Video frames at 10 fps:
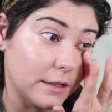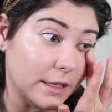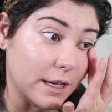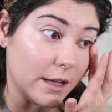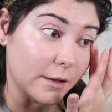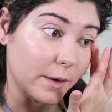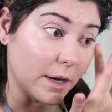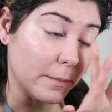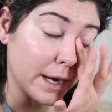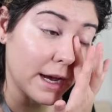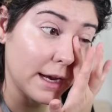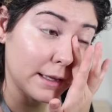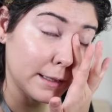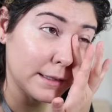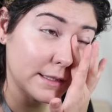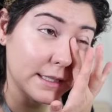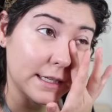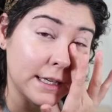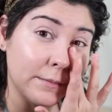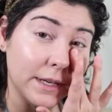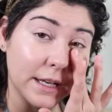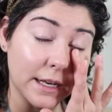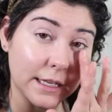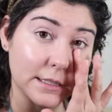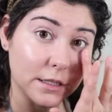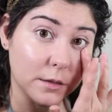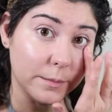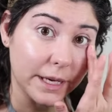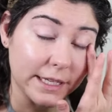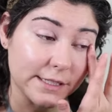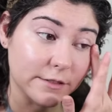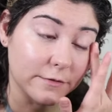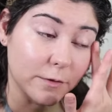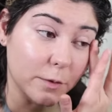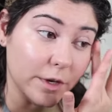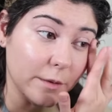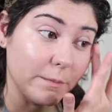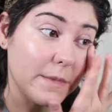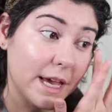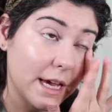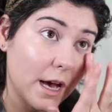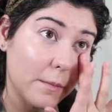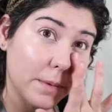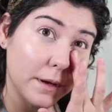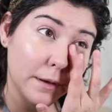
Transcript: the coloring on my eyelids. It can be a nice little base for makeup.